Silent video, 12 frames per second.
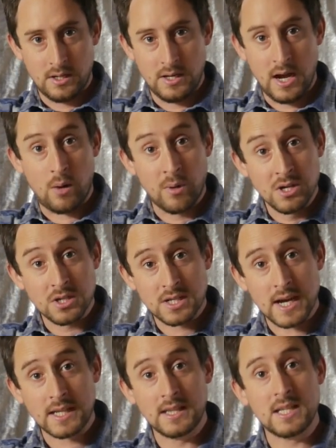Now, when you're
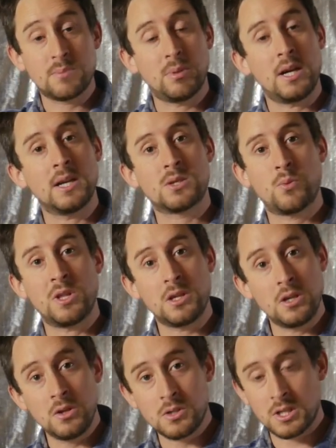stacking these blades, whether
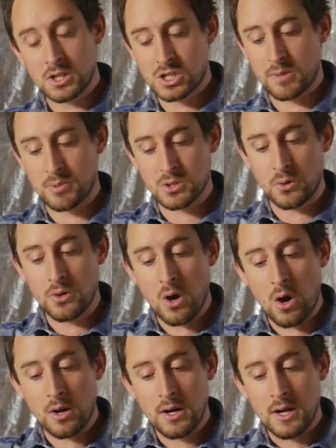you're using the chippers or
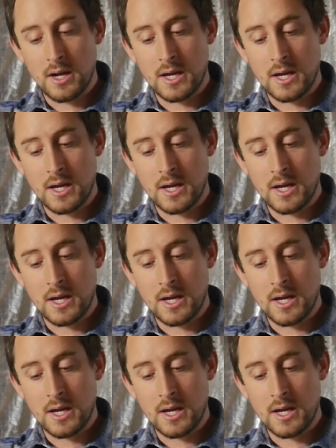not,